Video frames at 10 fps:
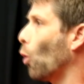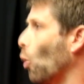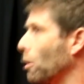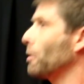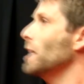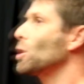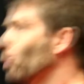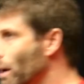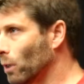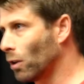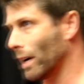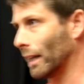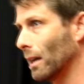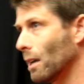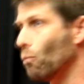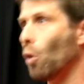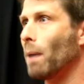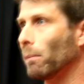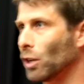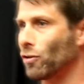all the things that we would like, more
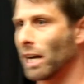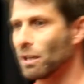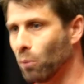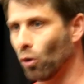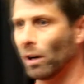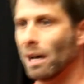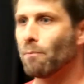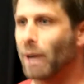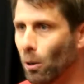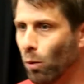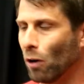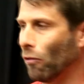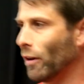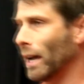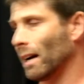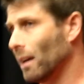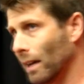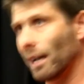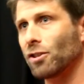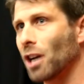public transport, better welfare
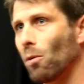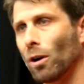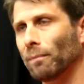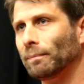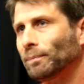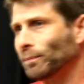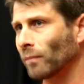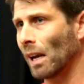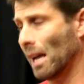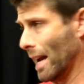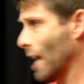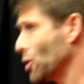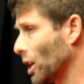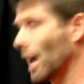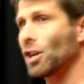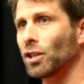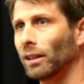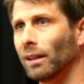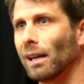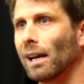and so on,
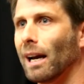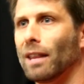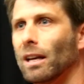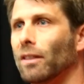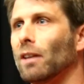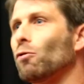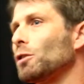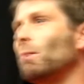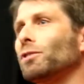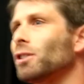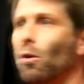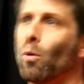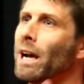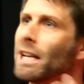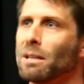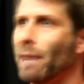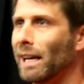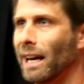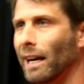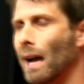education, and the response is, where's the
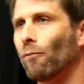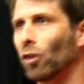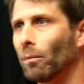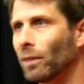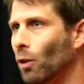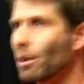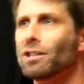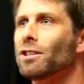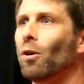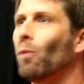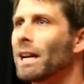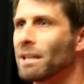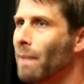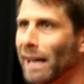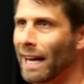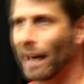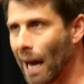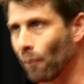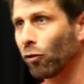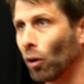money going to come from? The question is not where's the money going to
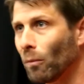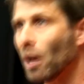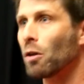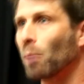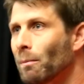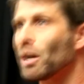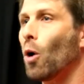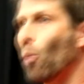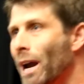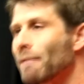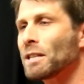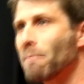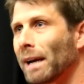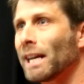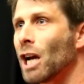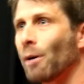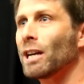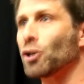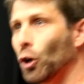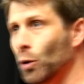come from, the problem is, where's the money
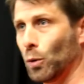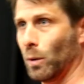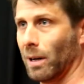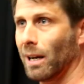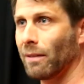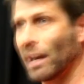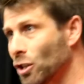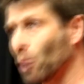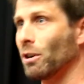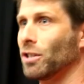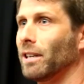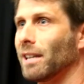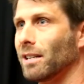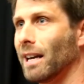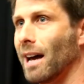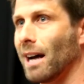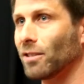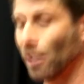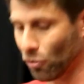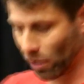going to? That's the question that doesn't get
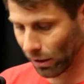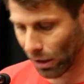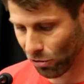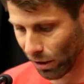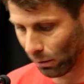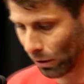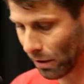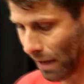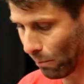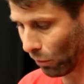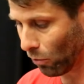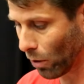asked, and I've tried to allude to that